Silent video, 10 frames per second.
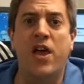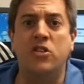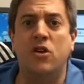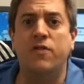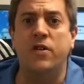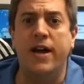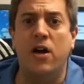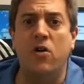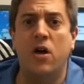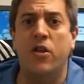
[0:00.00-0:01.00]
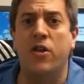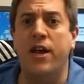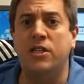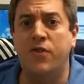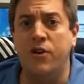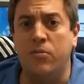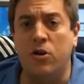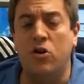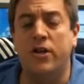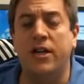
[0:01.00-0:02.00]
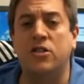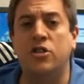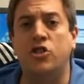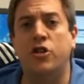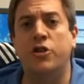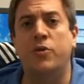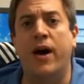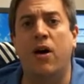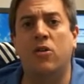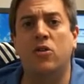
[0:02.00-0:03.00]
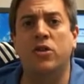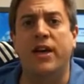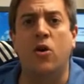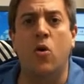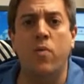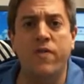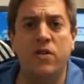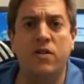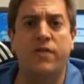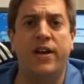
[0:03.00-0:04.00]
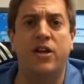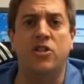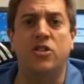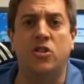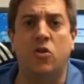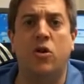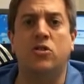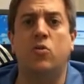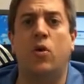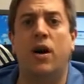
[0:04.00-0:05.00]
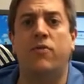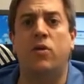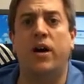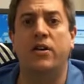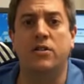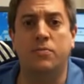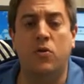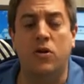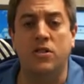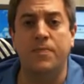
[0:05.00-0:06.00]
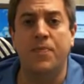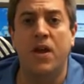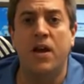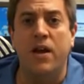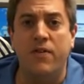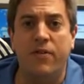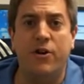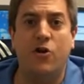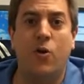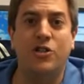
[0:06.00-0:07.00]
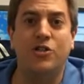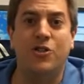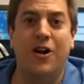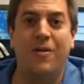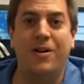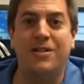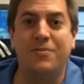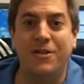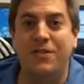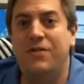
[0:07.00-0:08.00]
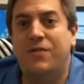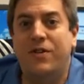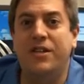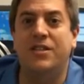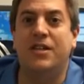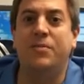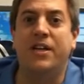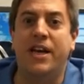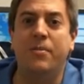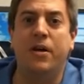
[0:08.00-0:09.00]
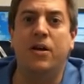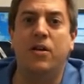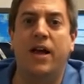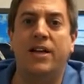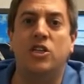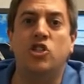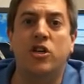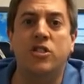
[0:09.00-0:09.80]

That's all for now. The next video I'm going to look at is going to show you how to look at home field advantages across a wide variety of sports. If you have any questions or comments, please feel free to send me an email at